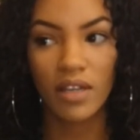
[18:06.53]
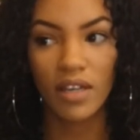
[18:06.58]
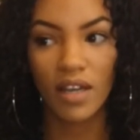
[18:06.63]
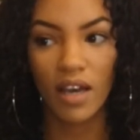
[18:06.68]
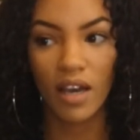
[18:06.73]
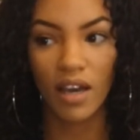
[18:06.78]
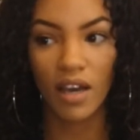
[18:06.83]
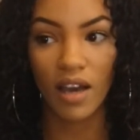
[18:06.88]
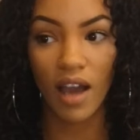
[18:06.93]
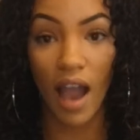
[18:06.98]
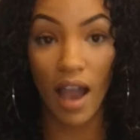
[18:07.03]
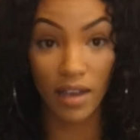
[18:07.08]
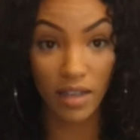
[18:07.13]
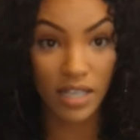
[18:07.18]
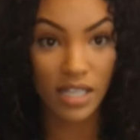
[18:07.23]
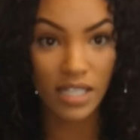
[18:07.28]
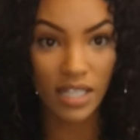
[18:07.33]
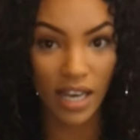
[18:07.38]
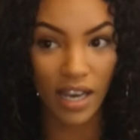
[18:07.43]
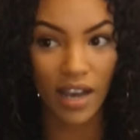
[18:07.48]

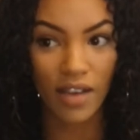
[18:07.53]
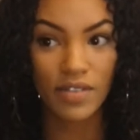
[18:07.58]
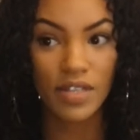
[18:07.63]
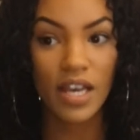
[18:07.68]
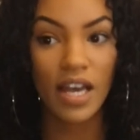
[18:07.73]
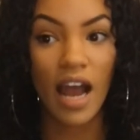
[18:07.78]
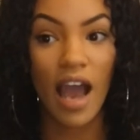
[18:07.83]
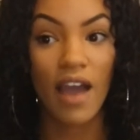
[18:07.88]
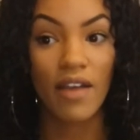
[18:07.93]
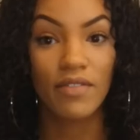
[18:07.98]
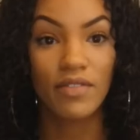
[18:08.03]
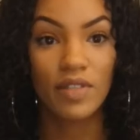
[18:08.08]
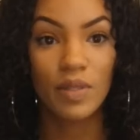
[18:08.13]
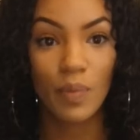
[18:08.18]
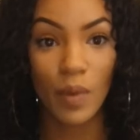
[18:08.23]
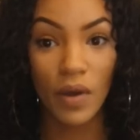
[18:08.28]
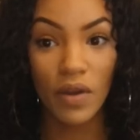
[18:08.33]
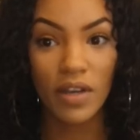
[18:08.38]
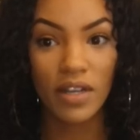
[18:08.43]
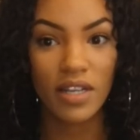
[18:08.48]
Because like I said, I've
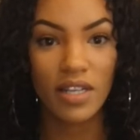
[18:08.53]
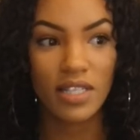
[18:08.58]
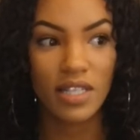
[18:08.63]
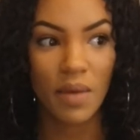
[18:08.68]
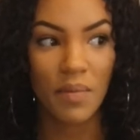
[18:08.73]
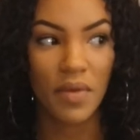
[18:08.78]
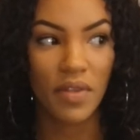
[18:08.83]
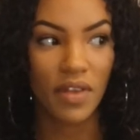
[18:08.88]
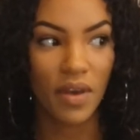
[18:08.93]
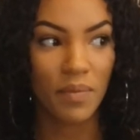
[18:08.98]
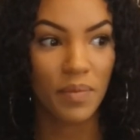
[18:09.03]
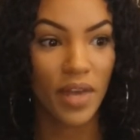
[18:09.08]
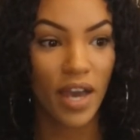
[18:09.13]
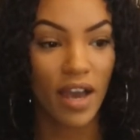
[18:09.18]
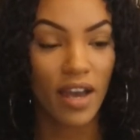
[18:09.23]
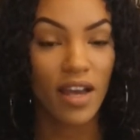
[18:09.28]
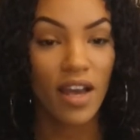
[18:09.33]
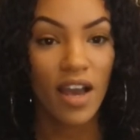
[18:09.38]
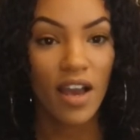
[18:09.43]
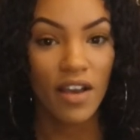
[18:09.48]
spoken to some of them
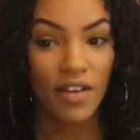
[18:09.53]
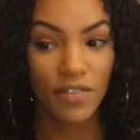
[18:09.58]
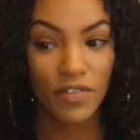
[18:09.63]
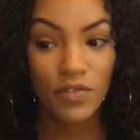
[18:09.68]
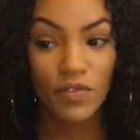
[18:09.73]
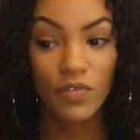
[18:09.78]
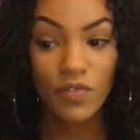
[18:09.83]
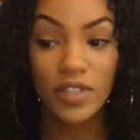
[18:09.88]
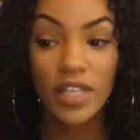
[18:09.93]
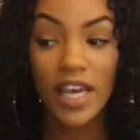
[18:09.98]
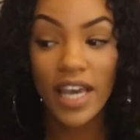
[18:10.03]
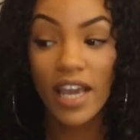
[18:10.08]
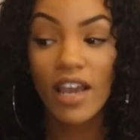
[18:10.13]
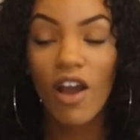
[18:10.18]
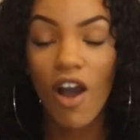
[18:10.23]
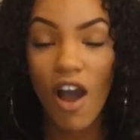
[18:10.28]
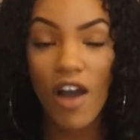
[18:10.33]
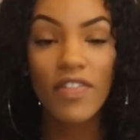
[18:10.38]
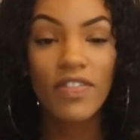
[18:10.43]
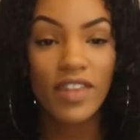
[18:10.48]
that
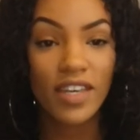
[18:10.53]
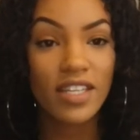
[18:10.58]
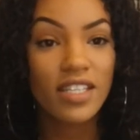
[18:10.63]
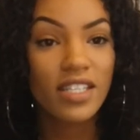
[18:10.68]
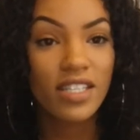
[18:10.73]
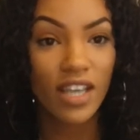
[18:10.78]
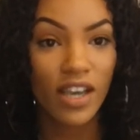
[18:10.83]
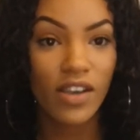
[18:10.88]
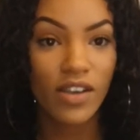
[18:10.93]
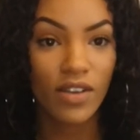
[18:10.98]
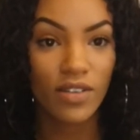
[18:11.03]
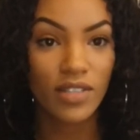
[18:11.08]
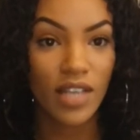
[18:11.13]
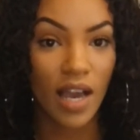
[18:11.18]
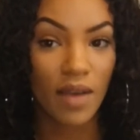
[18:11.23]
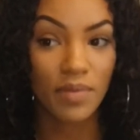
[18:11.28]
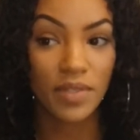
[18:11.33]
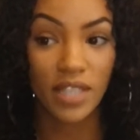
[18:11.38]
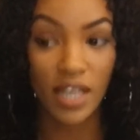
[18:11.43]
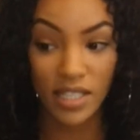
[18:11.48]
take on these
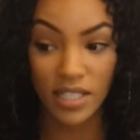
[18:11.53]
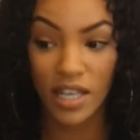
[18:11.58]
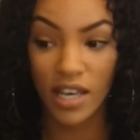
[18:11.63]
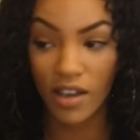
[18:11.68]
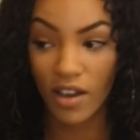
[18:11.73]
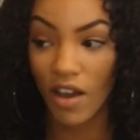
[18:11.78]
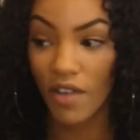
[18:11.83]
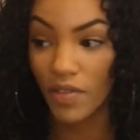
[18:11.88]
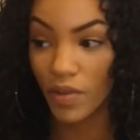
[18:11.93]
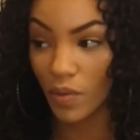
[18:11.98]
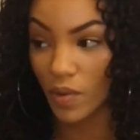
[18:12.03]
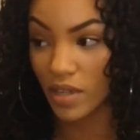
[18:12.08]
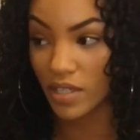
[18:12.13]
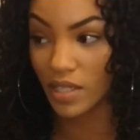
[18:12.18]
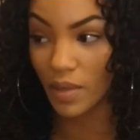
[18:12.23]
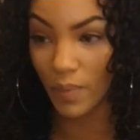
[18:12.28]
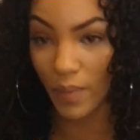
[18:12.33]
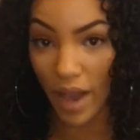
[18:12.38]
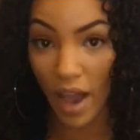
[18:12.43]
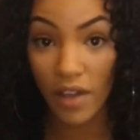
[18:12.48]
stereotypes. They mm-hmm. take on the ones
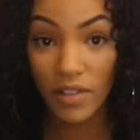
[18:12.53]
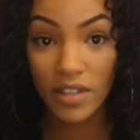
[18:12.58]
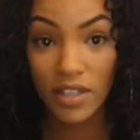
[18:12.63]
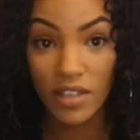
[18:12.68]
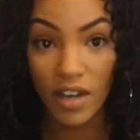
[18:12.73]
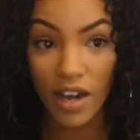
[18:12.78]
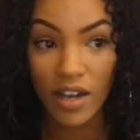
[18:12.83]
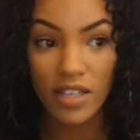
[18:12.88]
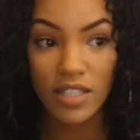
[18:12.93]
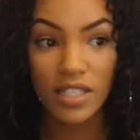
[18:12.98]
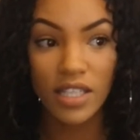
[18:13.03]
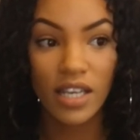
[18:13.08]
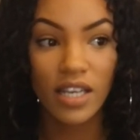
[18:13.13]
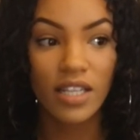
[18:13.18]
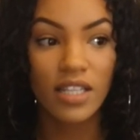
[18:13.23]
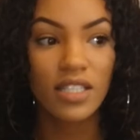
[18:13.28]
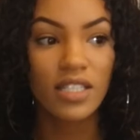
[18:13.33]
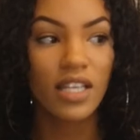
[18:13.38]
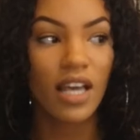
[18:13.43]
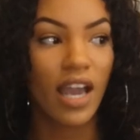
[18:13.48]
about the dark
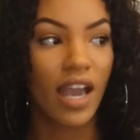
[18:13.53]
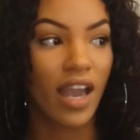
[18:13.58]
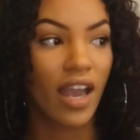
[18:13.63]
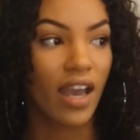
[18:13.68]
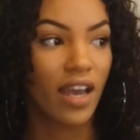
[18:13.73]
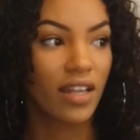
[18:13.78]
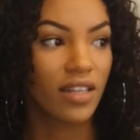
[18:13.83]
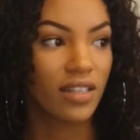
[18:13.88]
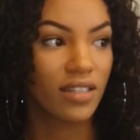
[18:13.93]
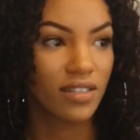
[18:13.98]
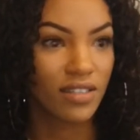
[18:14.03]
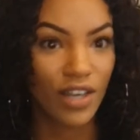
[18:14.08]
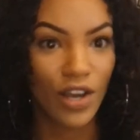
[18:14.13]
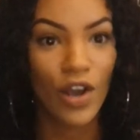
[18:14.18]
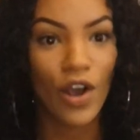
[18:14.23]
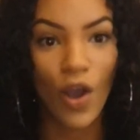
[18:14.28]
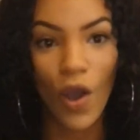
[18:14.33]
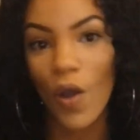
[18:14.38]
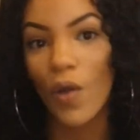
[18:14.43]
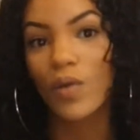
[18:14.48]
skins and
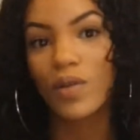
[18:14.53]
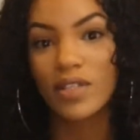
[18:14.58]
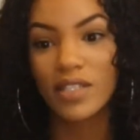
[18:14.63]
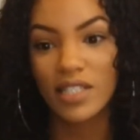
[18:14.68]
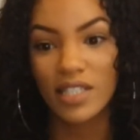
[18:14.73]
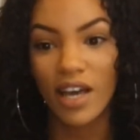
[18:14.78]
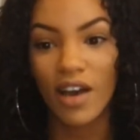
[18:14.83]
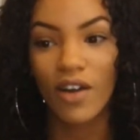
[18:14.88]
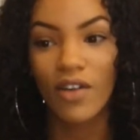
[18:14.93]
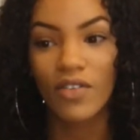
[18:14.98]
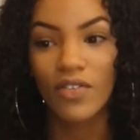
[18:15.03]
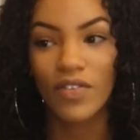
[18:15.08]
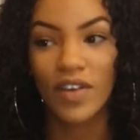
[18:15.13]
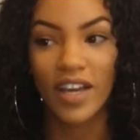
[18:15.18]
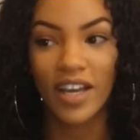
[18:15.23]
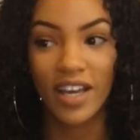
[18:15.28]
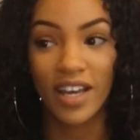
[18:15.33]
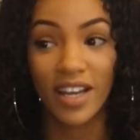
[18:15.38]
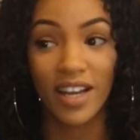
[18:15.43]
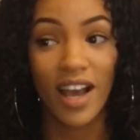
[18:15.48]
their own self.
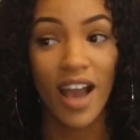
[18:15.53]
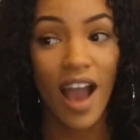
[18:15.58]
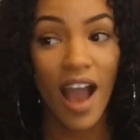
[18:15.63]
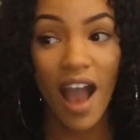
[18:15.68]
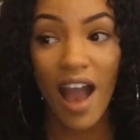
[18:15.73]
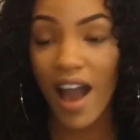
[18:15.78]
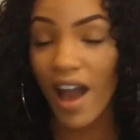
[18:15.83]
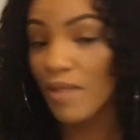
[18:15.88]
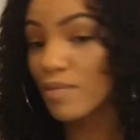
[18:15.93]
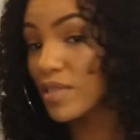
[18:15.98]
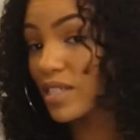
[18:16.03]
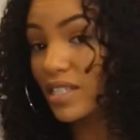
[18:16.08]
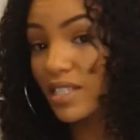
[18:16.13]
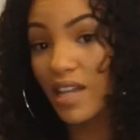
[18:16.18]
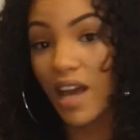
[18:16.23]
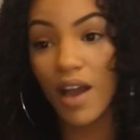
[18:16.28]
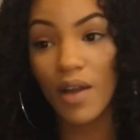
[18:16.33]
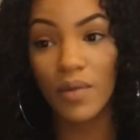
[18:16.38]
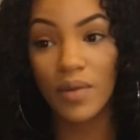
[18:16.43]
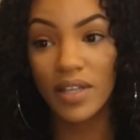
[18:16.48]
And I'm just
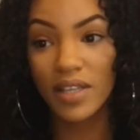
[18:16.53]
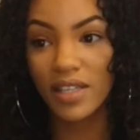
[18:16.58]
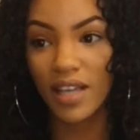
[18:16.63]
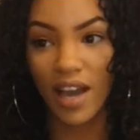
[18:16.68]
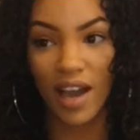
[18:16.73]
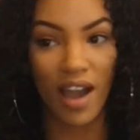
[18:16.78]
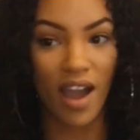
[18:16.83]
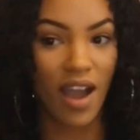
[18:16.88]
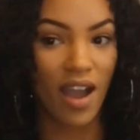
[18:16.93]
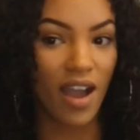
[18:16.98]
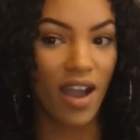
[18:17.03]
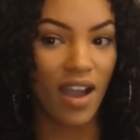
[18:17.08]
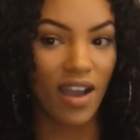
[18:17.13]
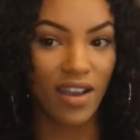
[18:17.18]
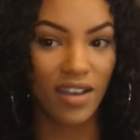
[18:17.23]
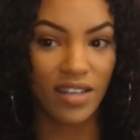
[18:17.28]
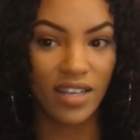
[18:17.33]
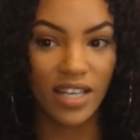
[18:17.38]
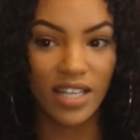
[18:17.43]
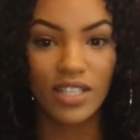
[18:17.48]
not with
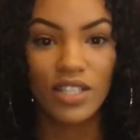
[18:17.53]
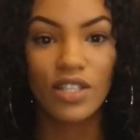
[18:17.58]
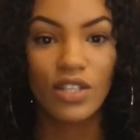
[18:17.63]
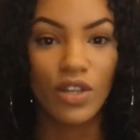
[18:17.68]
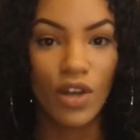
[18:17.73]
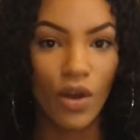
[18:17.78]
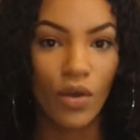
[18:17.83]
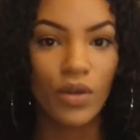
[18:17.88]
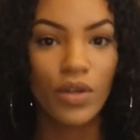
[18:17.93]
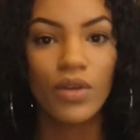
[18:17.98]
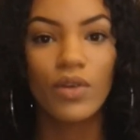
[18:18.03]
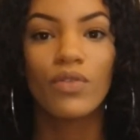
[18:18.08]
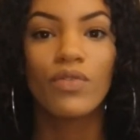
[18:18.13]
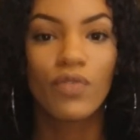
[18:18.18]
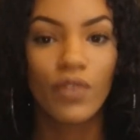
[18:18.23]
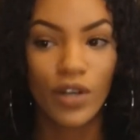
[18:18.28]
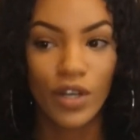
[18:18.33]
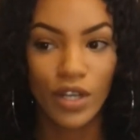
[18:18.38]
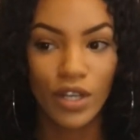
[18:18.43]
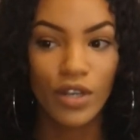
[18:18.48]
that. I need to know you
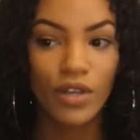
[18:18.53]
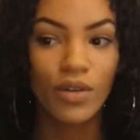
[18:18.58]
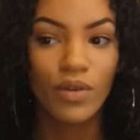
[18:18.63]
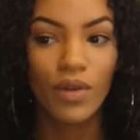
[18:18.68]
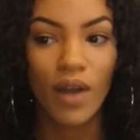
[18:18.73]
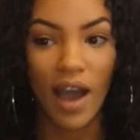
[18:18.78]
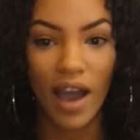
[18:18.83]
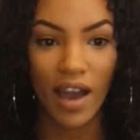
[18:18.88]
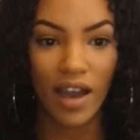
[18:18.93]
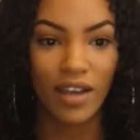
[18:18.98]
for you.